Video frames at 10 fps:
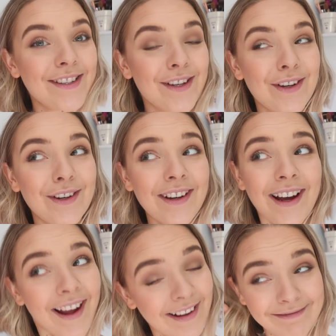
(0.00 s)
So
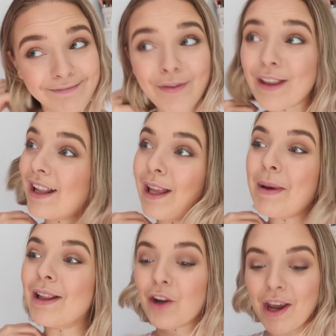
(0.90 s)
I'm feeling a little
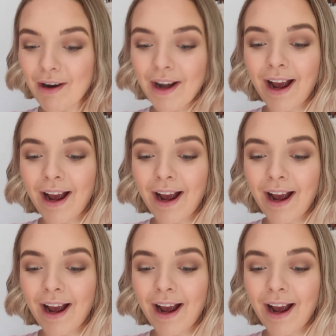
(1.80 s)
bit lucky right